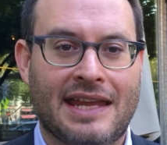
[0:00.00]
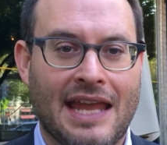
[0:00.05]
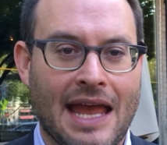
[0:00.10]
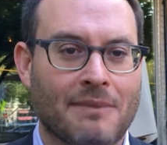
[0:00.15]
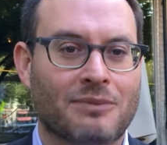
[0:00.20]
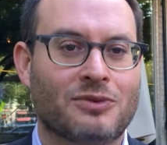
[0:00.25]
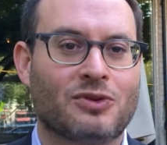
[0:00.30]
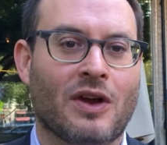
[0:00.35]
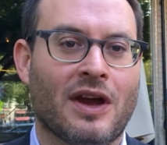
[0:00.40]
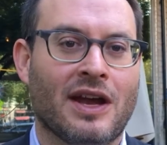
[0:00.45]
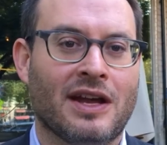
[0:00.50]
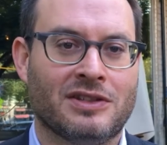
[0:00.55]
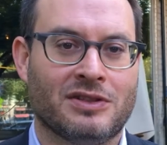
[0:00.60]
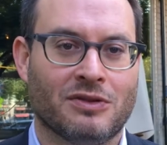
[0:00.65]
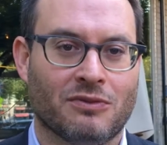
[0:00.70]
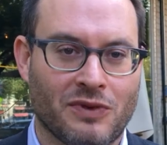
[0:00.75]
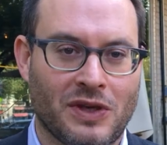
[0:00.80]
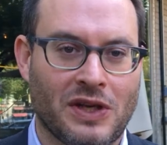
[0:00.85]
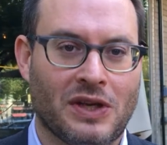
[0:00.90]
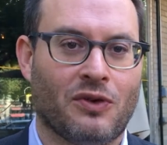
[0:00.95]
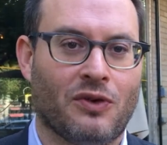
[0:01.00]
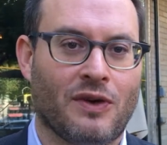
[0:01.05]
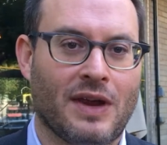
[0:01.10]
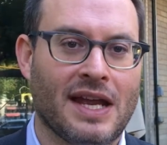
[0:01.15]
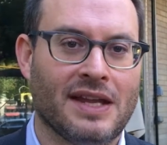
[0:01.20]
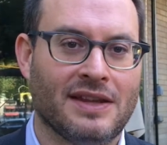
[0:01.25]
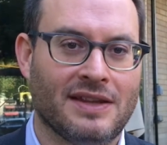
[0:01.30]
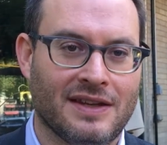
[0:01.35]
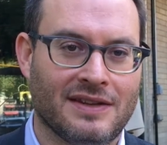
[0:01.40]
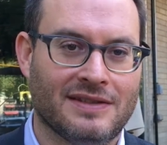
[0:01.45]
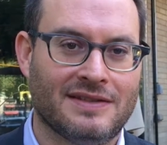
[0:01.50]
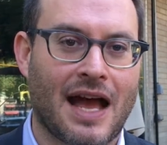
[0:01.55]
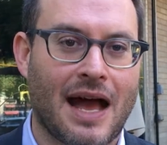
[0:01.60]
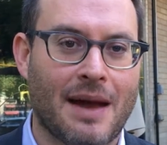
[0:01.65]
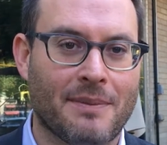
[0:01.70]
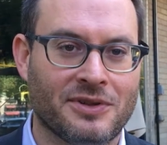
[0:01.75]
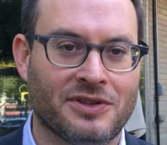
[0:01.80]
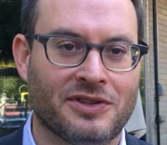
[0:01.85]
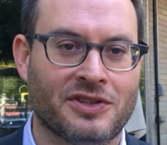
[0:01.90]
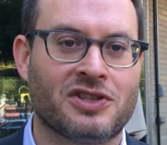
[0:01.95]
He kept trying to recreate
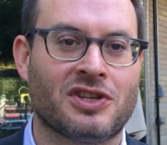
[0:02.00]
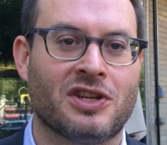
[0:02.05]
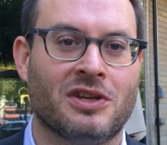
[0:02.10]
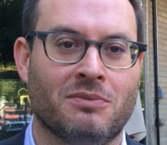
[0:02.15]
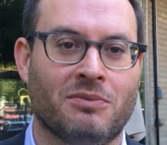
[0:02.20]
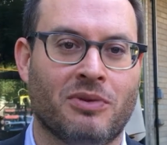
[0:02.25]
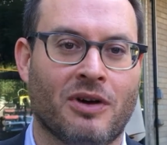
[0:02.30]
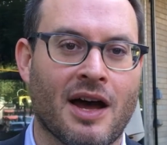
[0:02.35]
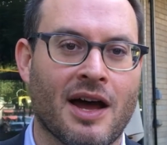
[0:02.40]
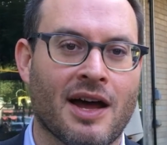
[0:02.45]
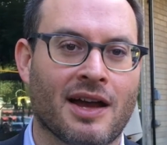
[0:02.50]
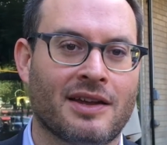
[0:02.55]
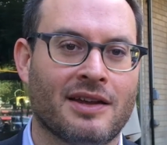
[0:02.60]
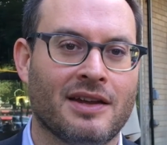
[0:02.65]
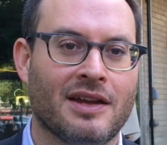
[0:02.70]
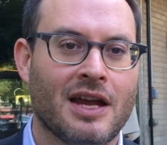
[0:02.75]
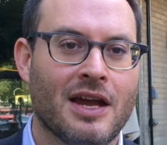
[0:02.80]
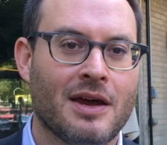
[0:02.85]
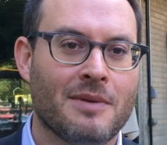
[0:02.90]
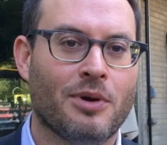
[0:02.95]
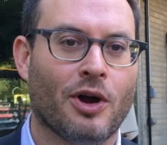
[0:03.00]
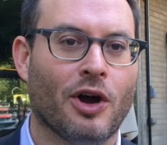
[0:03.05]
this opposition bloc